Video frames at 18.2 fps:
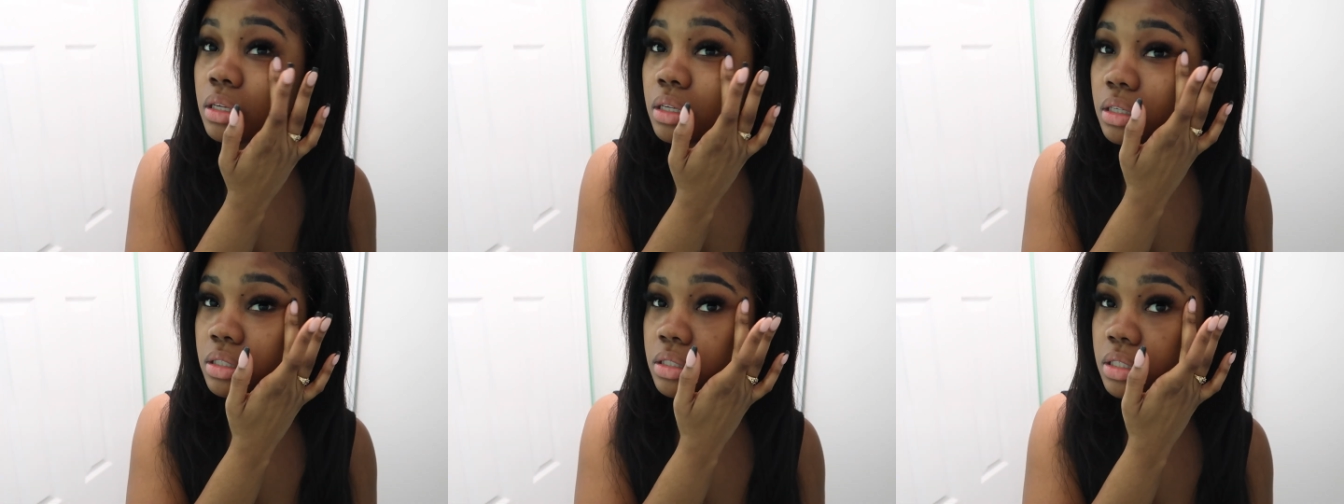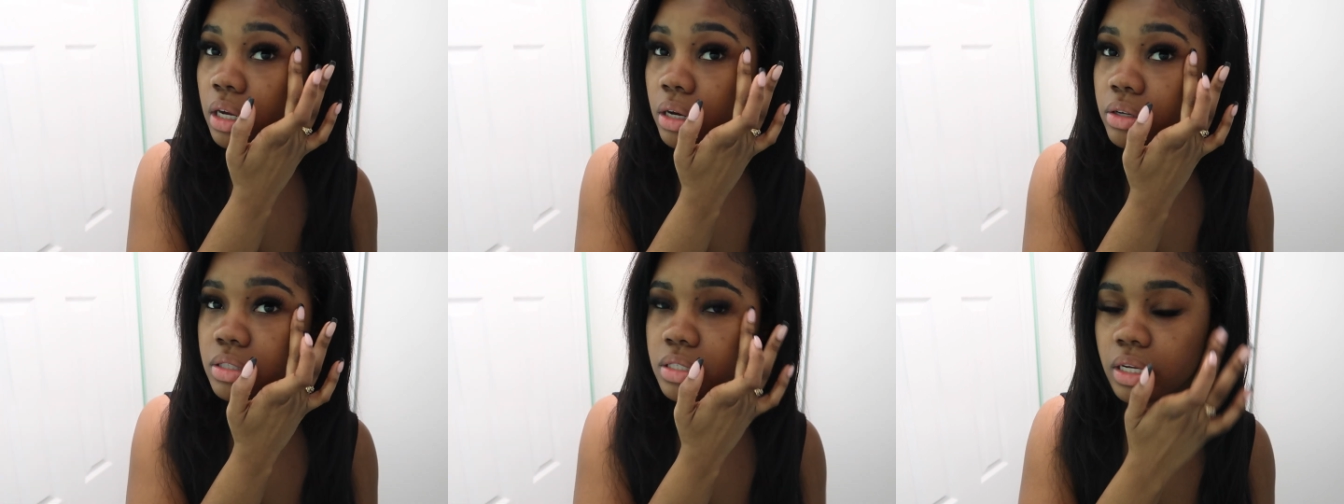because
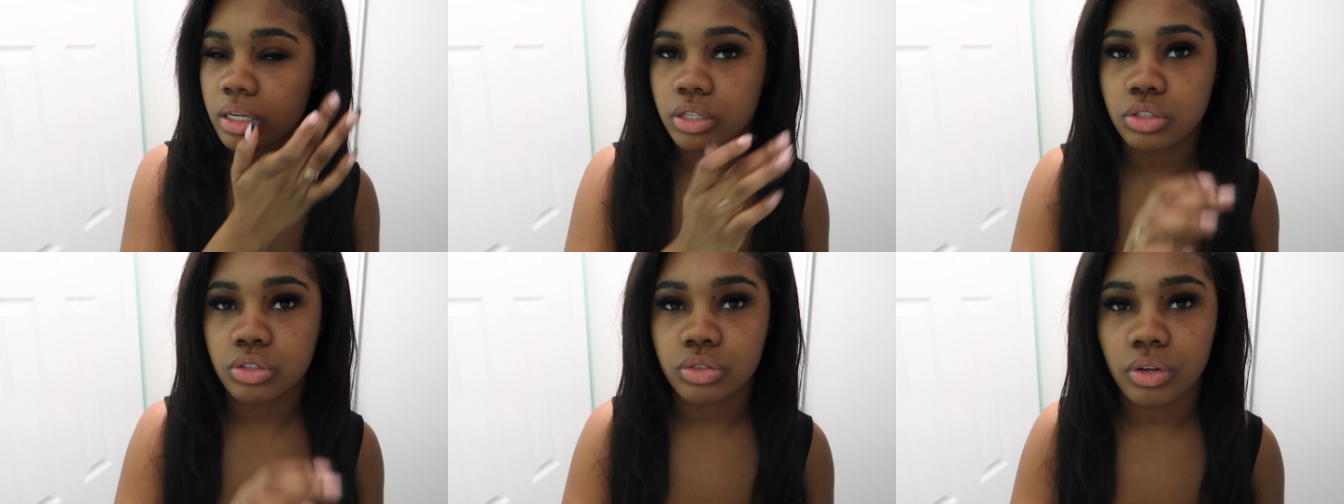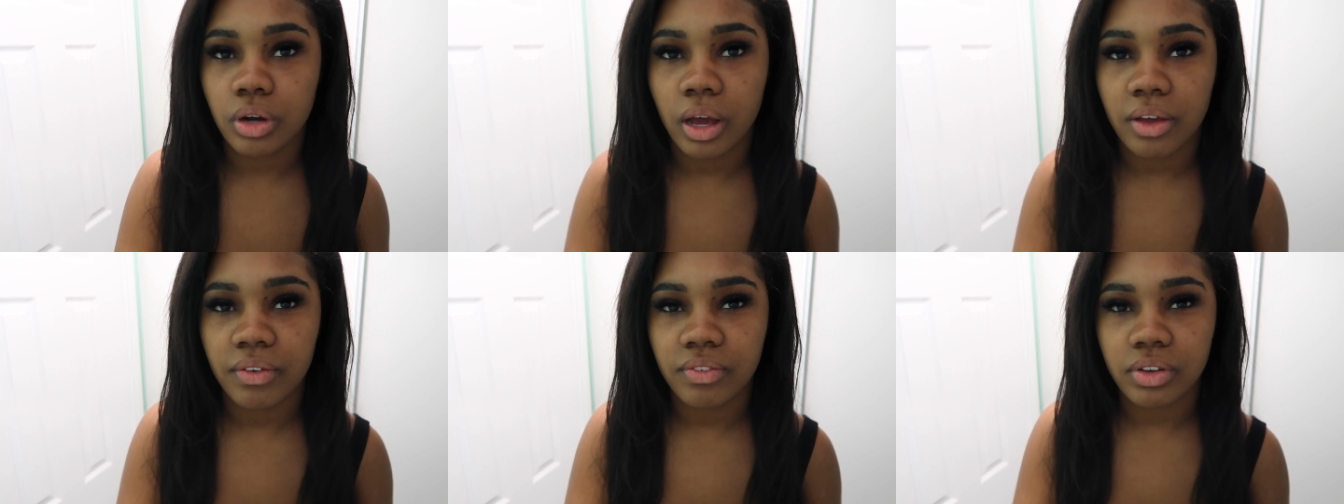now it's like
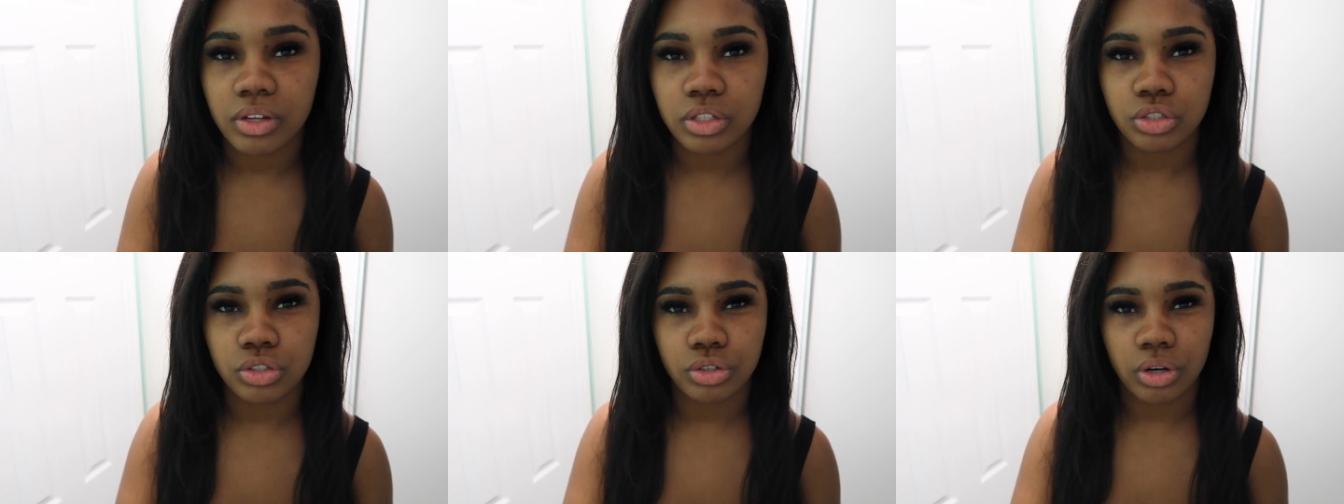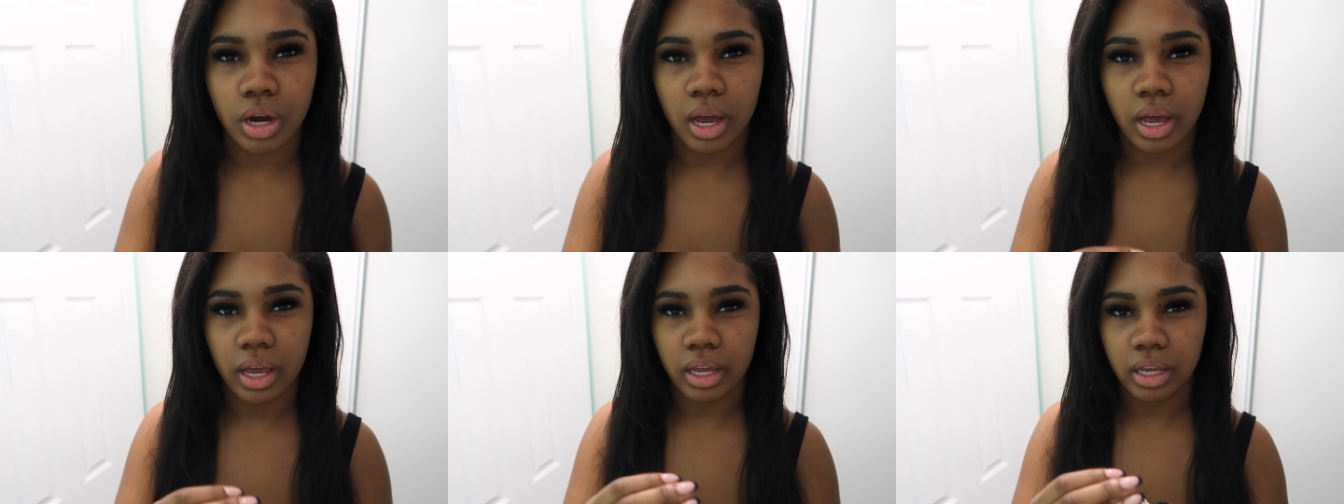dr I feel
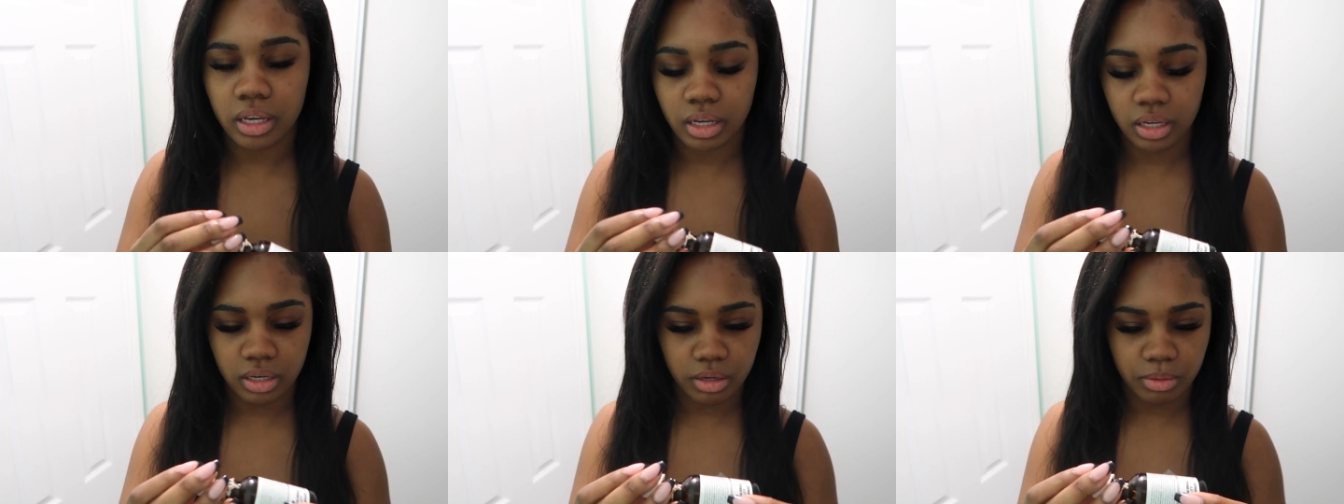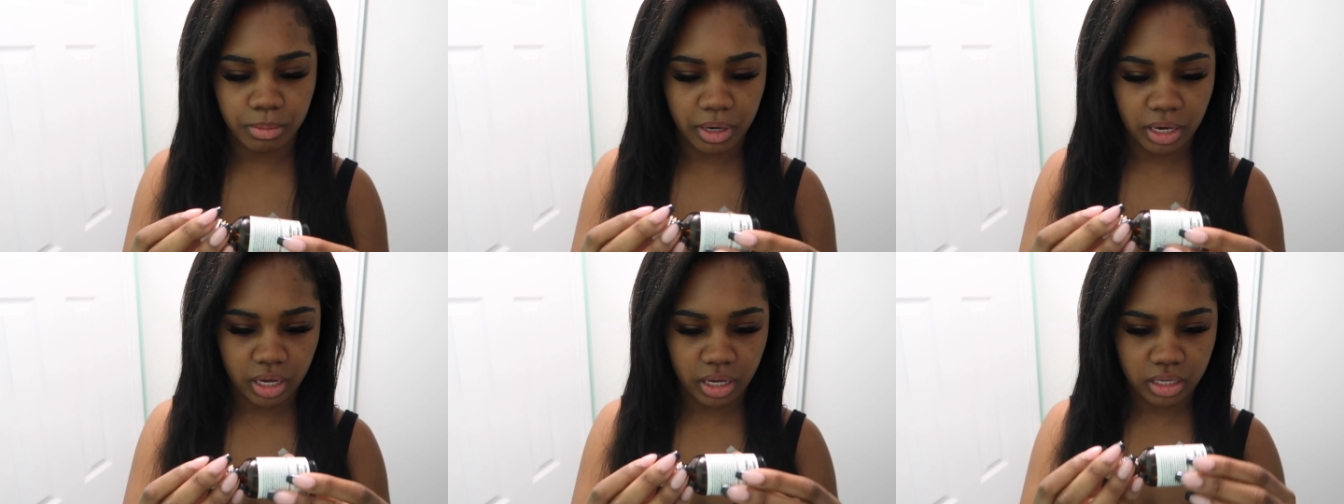dry under
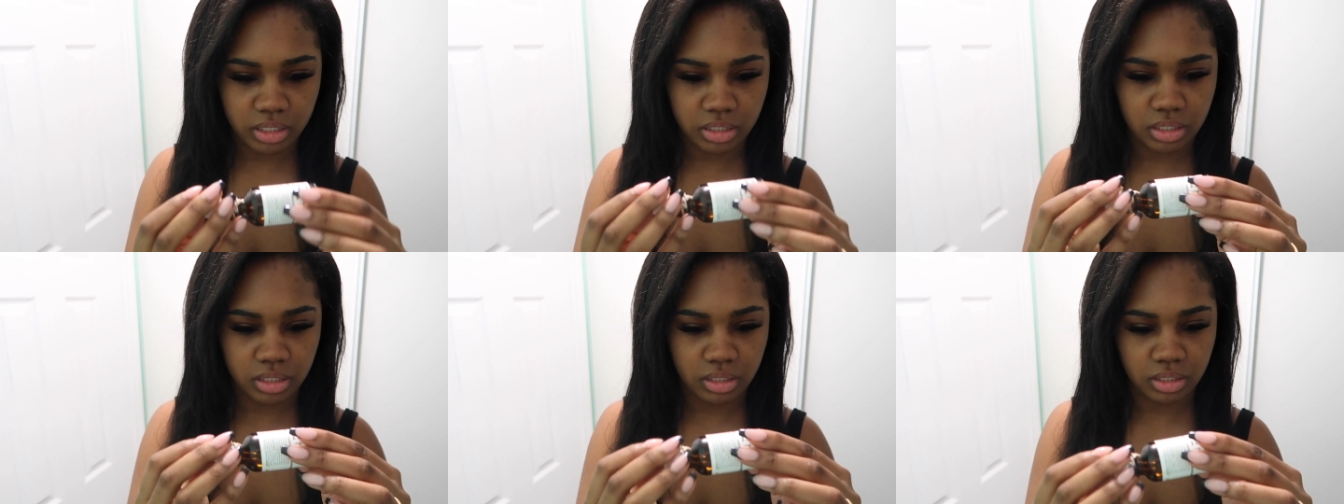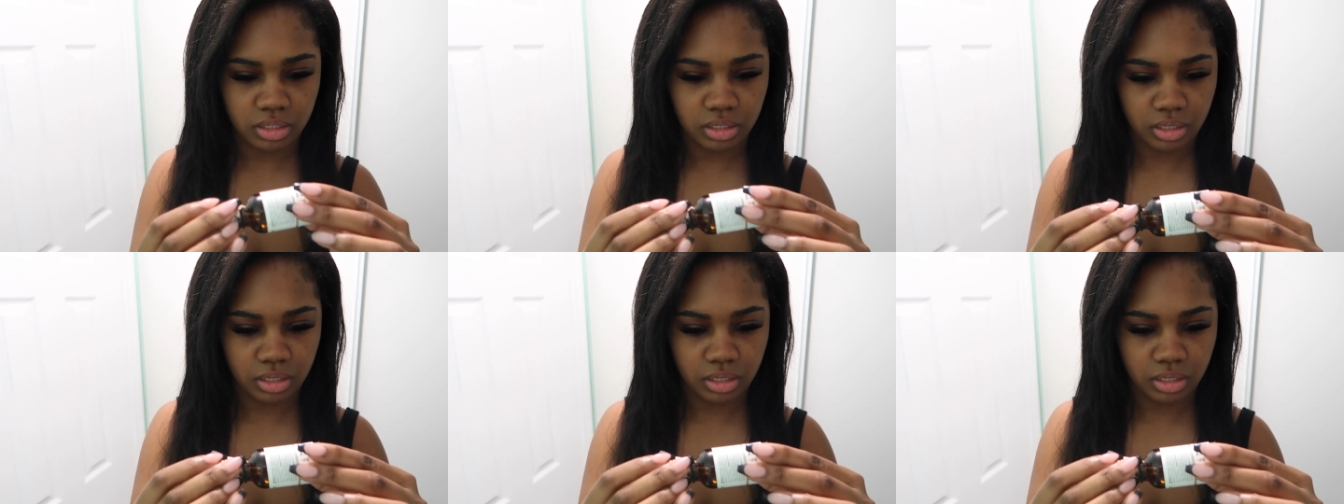my eyes,